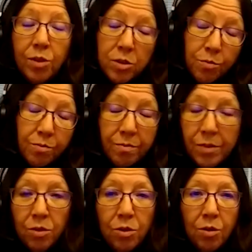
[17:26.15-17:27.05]
which
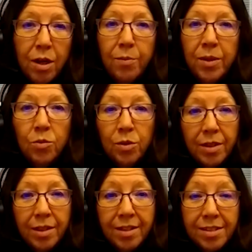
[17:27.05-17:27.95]
no company
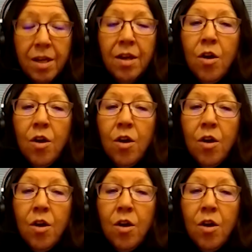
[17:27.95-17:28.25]
really is,